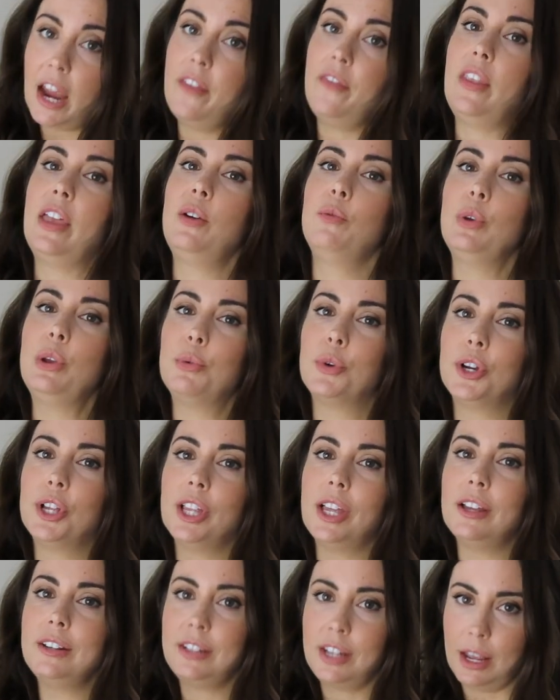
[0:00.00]
and then we
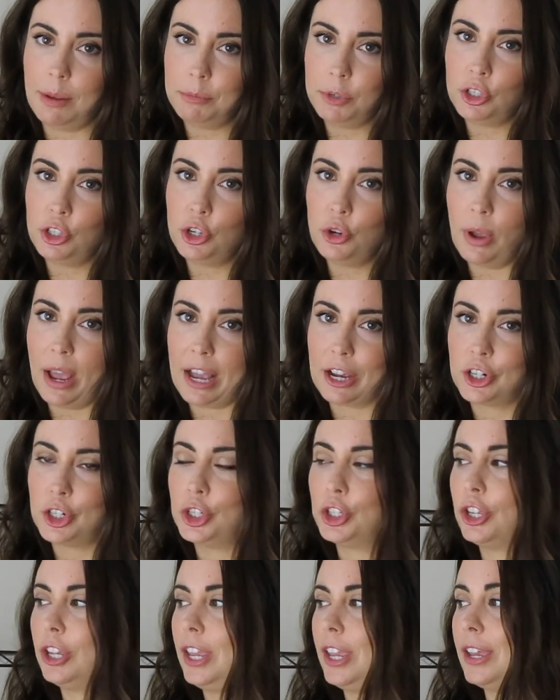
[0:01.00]
will attempt to
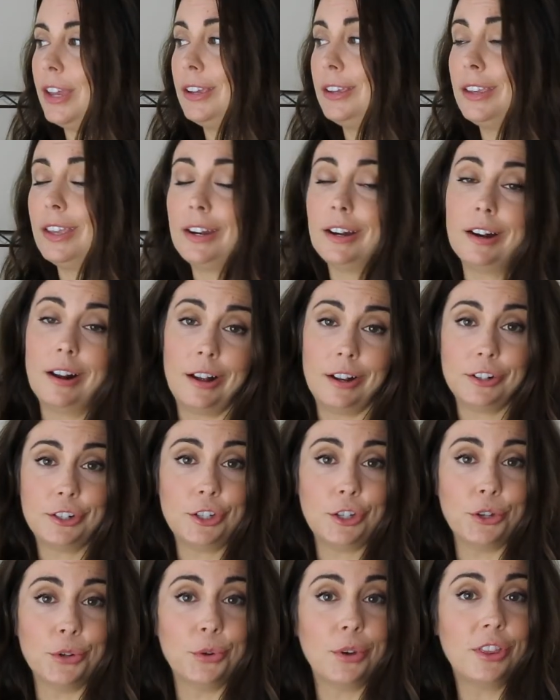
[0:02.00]
actually get it
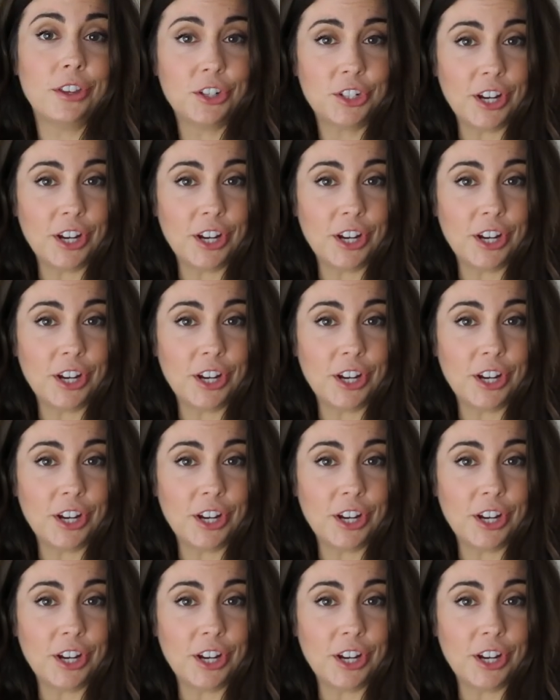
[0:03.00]
onto the